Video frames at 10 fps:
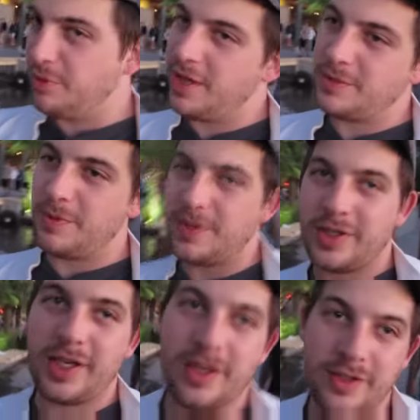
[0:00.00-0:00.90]
Kits Beach
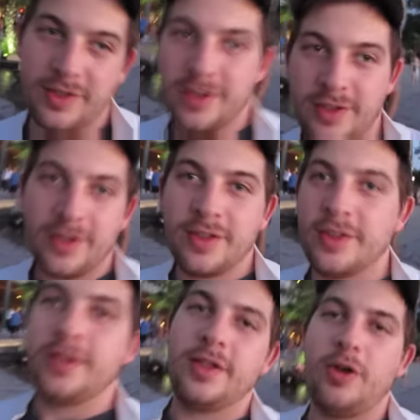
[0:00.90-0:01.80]
again.
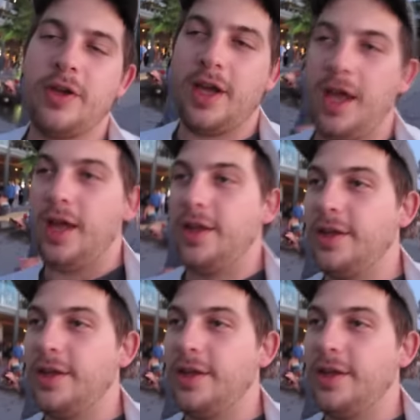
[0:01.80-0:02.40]
Okay.